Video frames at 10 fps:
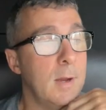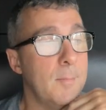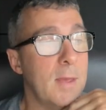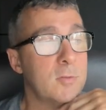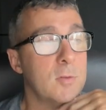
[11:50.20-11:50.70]

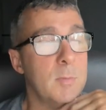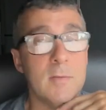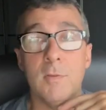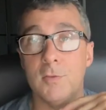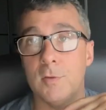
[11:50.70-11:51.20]

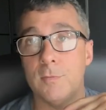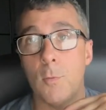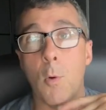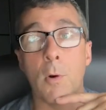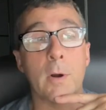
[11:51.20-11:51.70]
estimate visit
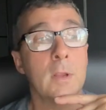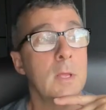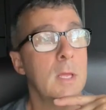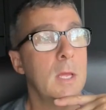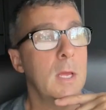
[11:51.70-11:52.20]
for,
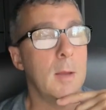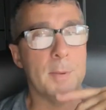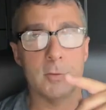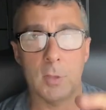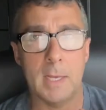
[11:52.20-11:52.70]

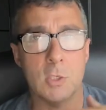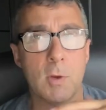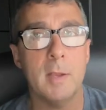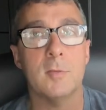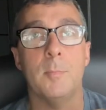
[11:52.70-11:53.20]
because I
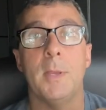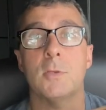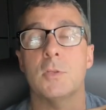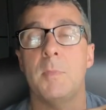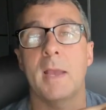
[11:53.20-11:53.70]
traded some
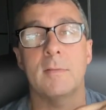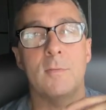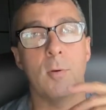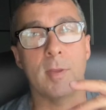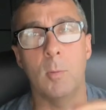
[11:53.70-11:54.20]
pictures back and
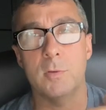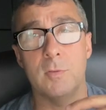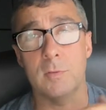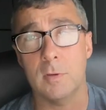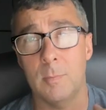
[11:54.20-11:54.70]
forth and it
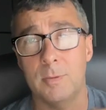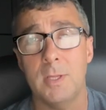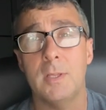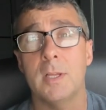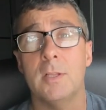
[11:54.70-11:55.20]
wasn't
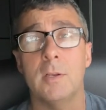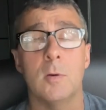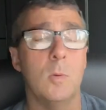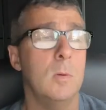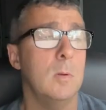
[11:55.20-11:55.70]
completely clear
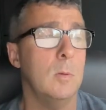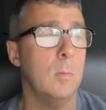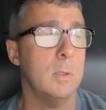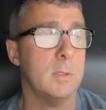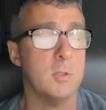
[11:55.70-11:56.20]

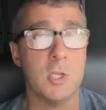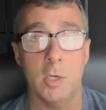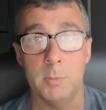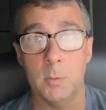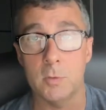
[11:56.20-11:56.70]
what this
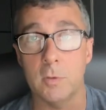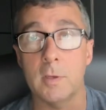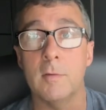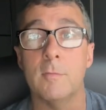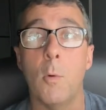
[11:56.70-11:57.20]
gentleman was
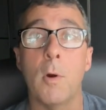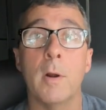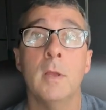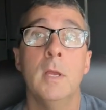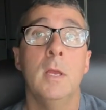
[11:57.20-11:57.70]
looking
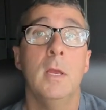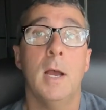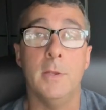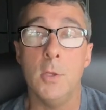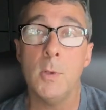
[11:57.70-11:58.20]
for. I
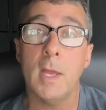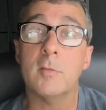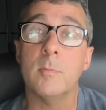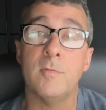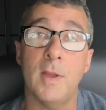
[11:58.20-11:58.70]
knew he had
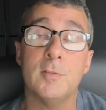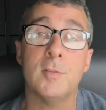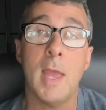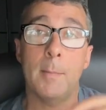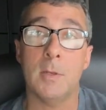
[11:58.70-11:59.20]
some fence
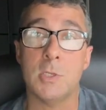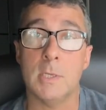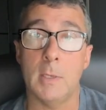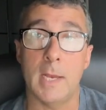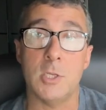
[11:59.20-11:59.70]
damage. He had a